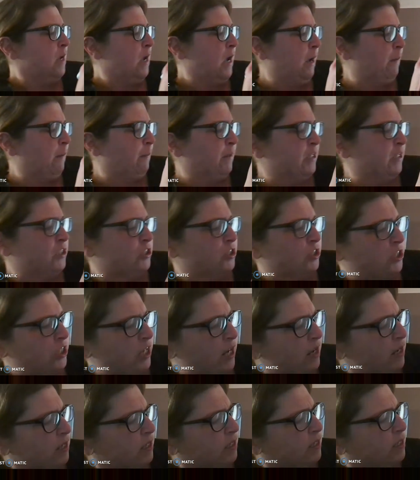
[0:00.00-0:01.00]
I'm going to
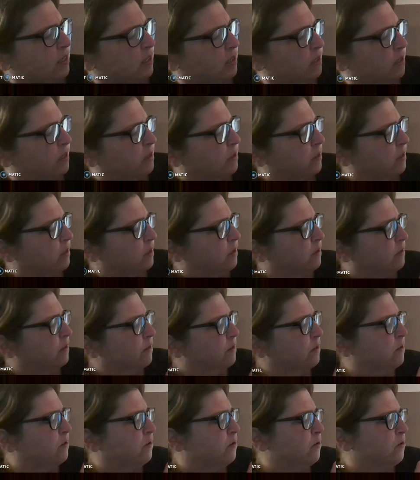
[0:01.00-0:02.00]
check.
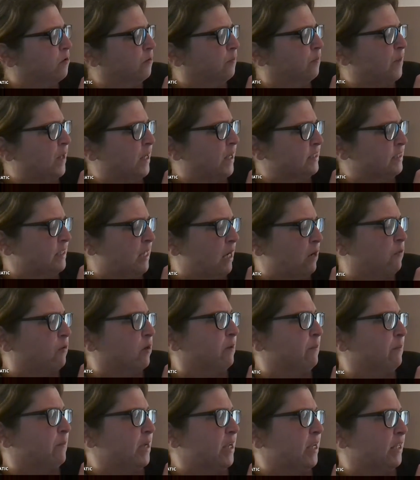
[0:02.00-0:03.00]
Nope, that's not
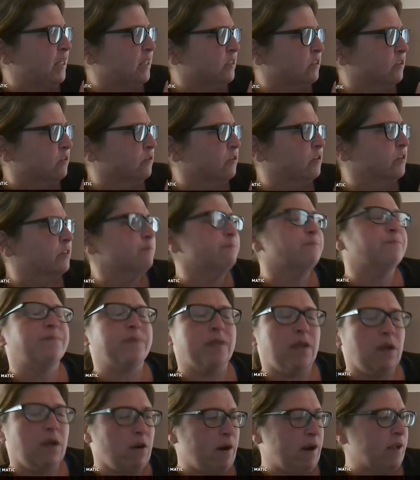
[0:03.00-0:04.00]
one of my answers.
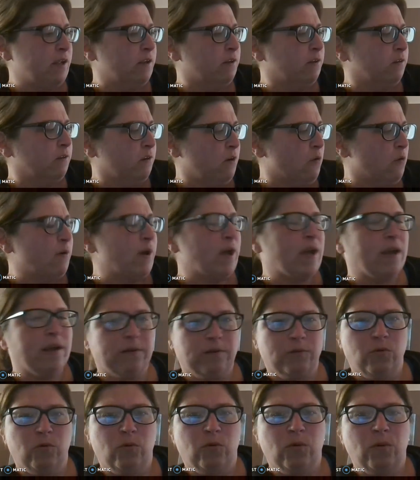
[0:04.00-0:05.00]
All right, okay,
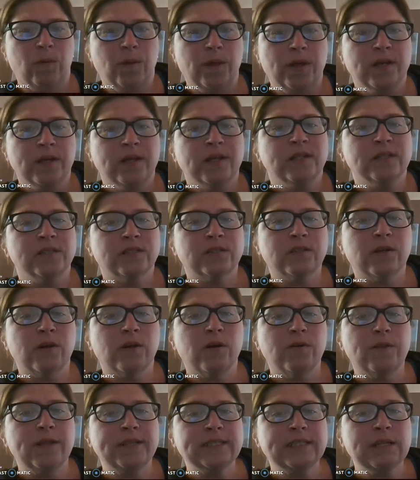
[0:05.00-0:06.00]
cool.
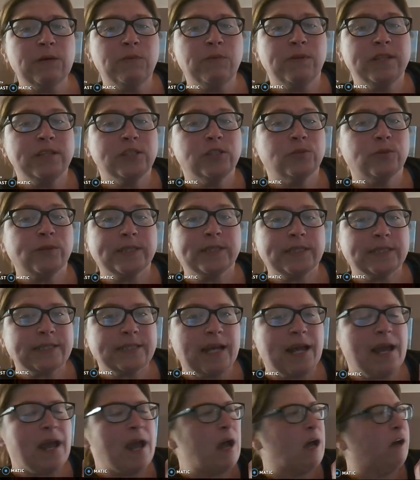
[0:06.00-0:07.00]
So that's not one of the choices
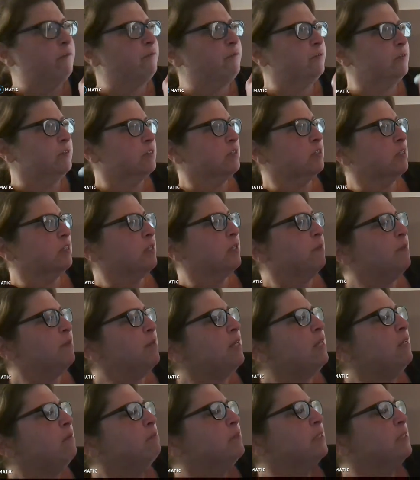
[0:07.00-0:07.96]
I have. So let me keep